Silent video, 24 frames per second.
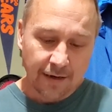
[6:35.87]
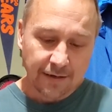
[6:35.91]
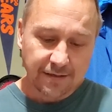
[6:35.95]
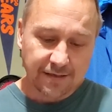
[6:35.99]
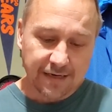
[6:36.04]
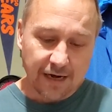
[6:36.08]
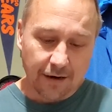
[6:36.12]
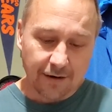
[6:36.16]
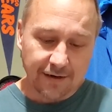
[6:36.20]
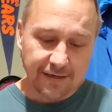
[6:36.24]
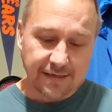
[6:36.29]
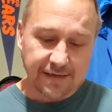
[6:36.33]

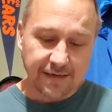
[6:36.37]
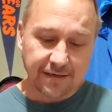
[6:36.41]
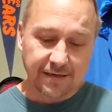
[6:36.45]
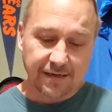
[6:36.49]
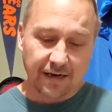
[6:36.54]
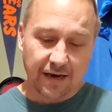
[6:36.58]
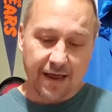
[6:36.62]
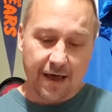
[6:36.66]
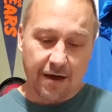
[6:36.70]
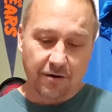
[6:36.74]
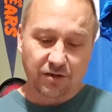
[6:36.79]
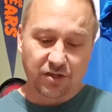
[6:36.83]
Dallas has
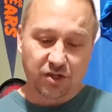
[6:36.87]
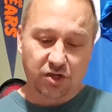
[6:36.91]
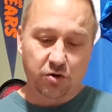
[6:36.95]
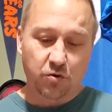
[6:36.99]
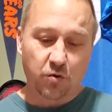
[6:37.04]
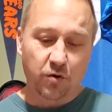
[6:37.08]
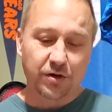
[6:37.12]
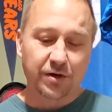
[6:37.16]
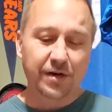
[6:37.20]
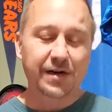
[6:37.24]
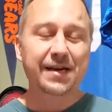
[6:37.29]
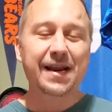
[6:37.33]
allowed
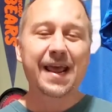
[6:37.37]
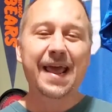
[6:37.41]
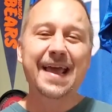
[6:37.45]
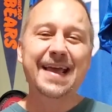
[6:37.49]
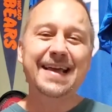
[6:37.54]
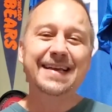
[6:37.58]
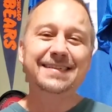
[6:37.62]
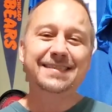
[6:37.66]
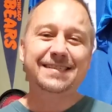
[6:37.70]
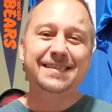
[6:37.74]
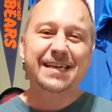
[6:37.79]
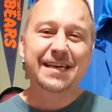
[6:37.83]

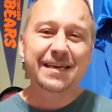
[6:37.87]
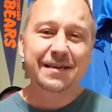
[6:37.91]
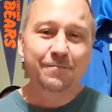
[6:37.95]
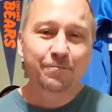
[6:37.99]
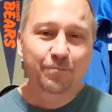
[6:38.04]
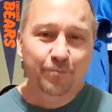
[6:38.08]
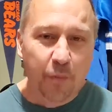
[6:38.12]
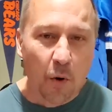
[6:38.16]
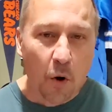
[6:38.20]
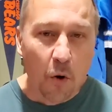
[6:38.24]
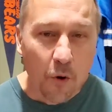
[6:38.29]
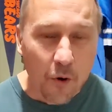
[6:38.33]
218
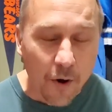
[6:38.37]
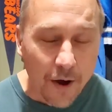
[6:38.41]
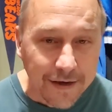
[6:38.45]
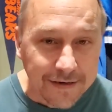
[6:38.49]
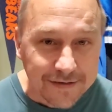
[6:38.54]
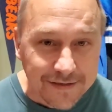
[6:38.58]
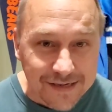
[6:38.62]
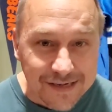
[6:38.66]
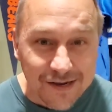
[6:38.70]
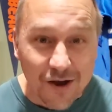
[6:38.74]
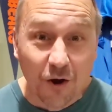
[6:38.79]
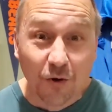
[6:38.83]

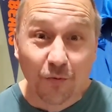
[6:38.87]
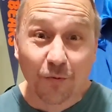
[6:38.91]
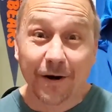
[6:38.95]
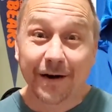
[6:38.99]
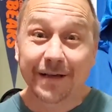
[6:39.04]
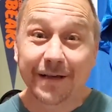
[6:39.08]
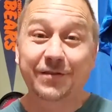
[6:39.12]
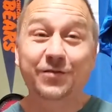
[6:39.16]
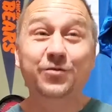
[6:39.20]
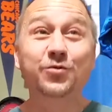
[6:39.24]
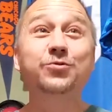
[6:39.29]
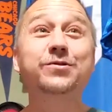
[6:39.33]
points
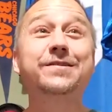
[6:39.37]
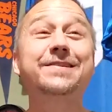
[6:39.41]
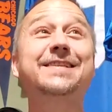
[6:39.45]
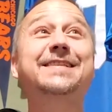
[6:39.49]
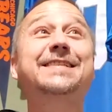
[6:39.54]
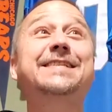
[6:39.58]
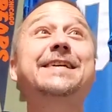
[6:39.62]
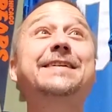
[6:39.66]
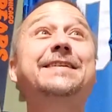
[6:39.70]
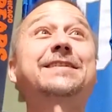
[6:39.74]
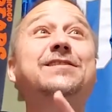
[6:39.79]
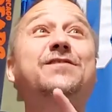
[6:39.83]
already through
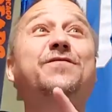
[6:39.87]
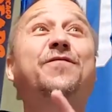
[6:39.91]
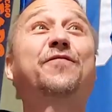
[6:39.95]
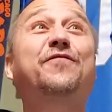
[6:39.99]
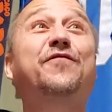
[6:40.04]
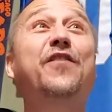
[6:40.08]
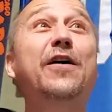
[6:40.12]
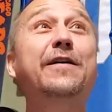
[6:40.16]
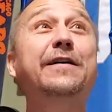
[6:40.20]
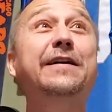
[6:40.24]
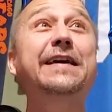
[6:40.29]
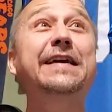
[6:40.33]
6
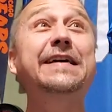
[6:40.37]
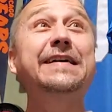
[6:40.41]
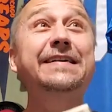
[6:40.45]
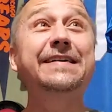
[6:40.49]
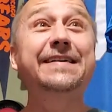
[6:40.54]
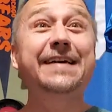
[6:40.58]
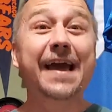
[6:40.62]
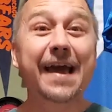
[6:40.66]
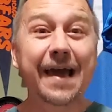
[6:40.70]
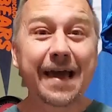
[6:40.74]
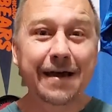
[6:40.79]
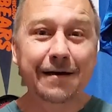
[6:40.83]
fucking
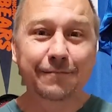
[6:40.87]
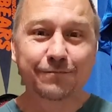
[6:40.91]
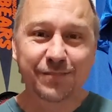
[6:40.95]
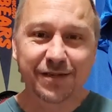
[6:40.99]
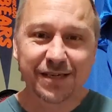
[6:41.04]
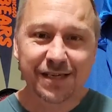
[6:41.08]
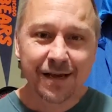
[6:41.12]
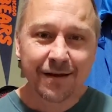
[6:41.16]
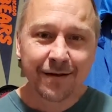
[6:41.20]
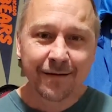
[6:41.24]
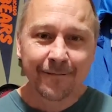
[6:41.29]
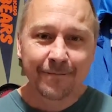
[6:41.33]

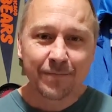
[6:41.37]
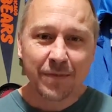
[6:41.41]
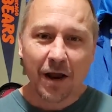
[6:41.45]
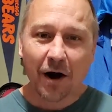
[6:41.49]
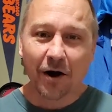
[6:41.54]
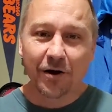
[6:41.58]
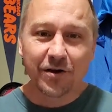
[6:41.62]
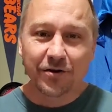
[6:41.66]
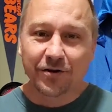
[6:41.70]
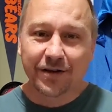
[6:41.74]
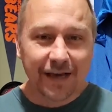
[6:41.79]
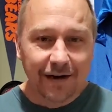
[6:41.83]
games.
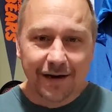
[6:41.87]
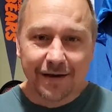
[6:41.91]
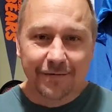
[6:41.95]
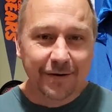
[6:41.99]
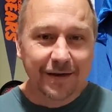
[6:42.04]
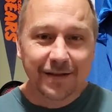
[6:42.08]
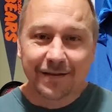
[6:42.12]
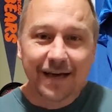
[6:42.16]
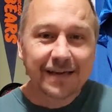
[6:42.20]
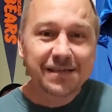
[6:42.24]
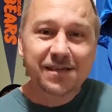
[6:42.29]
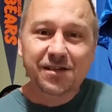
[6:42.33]
Are you kidding
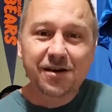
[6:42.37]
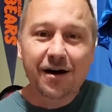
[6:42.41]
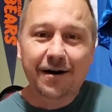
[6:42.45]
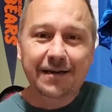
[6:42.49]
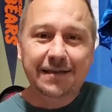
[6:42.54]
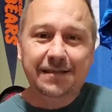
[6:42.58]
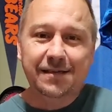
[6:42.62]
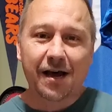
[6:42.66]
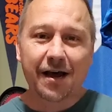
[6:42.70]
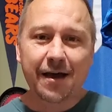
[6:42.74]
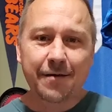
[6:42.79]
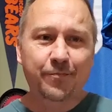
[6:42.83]
me? That's not
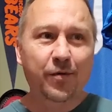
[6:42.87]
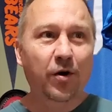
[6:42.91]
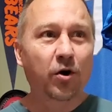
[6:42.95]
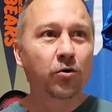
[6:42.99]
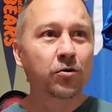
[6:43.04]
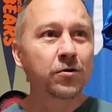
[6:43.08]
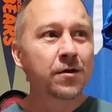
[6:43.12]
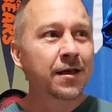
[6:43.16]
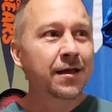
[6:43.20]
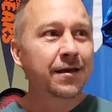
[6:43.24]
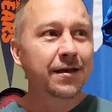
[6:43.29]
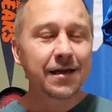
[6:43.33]
a
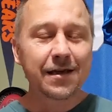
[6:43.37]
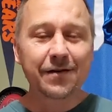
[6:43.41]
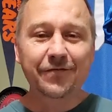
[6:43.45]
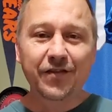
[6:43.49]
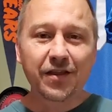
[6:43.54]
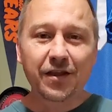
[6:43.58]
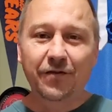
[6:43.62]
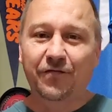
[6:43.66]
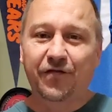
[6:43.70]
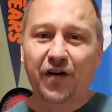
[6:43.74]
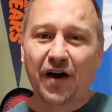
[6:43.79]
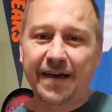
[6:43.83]
typo. Even
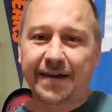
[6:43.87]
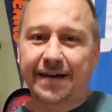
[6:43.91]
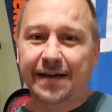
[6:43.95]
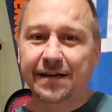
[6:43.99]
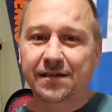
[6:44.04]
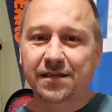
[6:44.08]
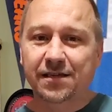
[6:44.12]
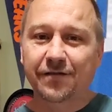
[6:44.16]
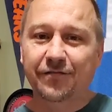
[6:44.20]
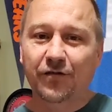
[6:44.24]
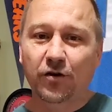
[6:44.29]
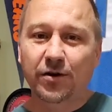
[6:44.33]
the
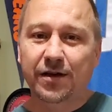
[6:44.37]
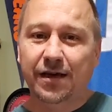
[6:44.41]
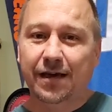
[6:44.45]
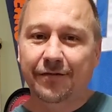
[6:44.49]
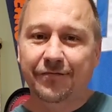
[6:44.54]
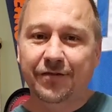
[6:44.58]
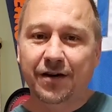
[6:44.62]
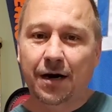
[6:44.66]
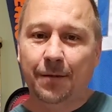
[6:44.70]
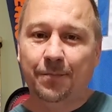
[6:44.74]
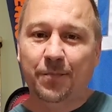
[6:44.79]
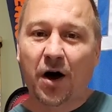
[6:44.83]
Vikings have only
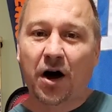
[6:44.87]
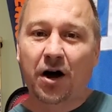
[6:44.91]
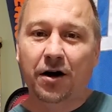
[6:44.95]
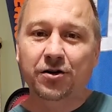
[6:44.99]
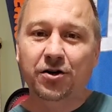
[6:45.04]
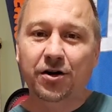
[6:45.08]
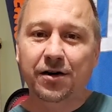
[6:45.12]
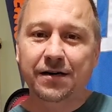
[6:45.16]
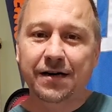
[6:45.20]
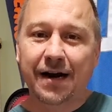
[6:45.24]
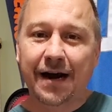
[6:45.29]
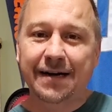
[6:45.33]
given up
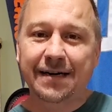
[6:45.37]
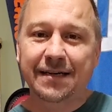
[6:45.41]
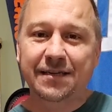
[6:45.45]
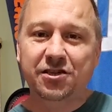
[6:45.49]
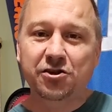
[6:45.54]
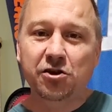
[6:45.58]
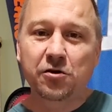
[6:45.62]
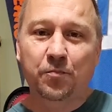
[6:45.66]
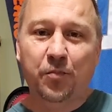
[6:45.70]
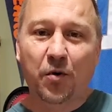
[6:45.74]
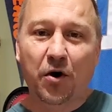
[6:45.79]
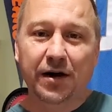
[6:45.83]

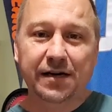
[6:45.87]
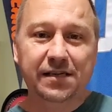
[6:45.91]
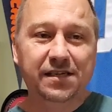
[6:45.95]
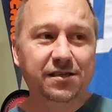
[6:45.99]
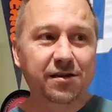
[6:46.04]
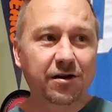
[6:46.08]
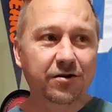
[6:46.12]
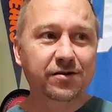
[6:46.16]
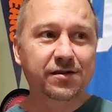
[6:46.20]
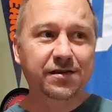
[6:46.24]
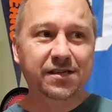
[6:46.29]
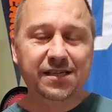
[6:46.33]
192 points.
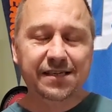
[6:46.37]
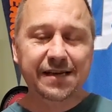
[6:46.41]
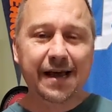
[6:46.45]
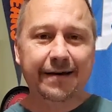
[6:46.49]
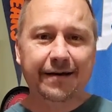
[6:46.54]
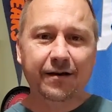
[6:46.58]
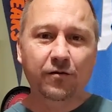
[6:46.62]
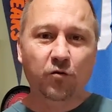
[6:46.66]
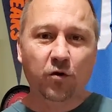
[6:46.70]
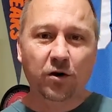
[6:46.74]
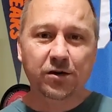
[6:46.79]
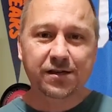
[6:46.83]
They're the
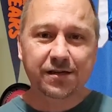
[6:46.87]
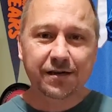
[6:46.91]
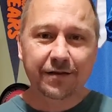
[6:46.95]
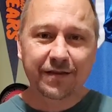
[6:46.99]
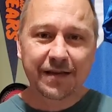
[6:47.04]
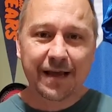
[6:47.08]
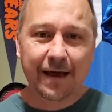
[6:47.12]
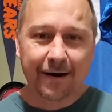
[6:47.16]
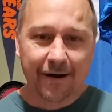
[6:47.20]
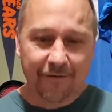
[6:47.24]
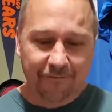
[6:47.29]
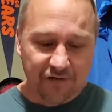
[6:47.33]
second worst in
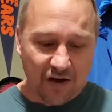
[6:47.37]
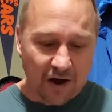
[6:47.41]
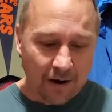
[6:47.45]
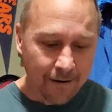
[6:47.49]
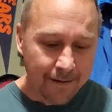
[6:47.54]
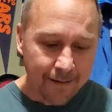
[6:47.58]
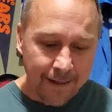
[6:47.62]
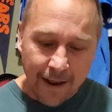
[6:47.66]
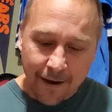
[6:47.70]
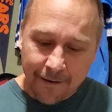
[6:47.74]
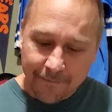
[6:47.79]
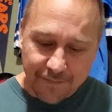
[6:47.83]
the NFL.
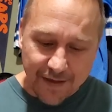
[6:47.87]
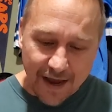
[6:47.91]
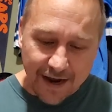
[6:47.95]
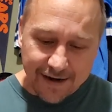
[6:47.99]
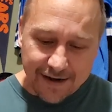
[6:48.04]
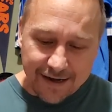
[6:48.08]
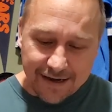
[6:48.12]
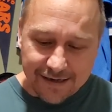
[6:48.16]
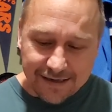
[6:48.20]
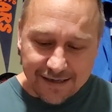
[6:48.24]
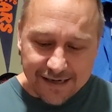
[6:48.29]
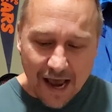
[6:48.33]

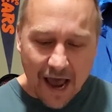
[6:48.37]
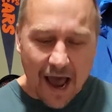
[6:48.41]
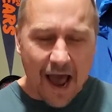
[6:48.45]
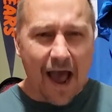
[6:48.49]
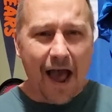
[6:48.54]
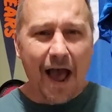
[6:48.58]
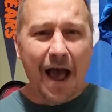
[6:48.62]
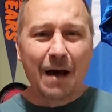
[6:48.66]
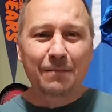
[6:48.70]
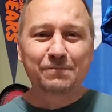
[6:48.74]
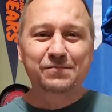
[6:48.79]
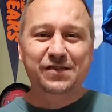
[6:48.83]
That is
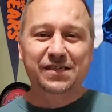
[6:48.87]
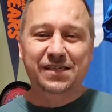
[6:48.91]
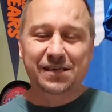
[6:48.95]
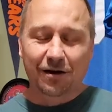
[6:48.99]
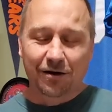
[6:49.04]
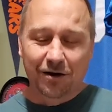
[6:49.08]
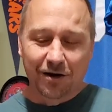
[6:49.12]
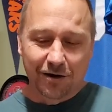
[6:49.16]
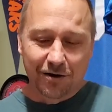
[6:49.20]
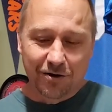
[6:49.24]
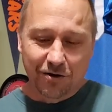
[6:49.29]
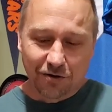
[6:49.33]

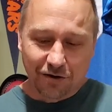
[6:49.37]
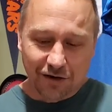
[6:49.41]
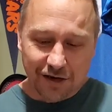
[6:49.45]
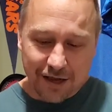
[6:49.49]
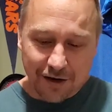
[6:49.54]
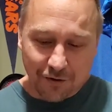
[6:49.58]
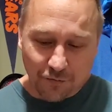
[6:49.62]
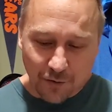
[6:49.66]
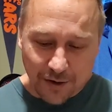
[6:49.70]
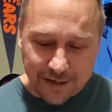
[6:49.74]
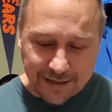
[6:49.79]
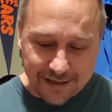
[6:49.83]
absolutely
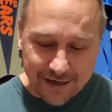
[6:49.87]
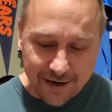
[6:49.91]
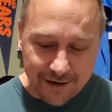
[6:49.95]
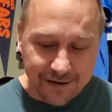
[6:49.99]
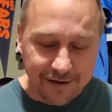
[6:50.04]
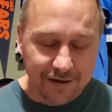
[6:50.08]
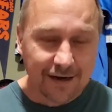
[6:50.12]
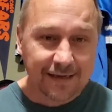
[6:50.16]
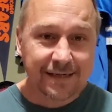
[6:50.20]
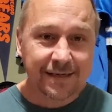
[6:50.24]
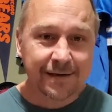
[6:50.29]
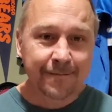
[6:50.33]

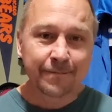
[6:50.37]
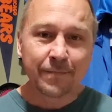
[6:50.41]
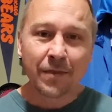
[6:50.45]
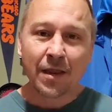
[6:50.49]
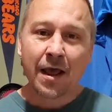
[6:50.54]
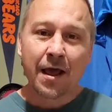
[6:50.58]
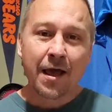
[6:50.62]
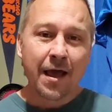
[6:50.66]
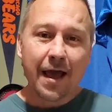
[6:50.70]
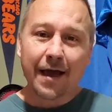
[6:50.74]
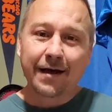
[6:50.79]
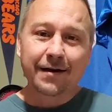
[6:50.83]
ridiculous.
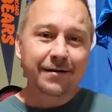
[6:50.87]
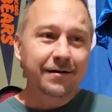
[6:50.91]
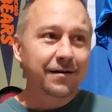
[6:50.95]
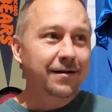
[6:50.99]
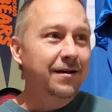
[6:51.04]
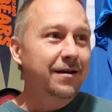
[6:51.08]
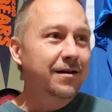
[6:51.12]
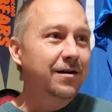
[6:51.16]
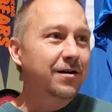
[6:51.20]
And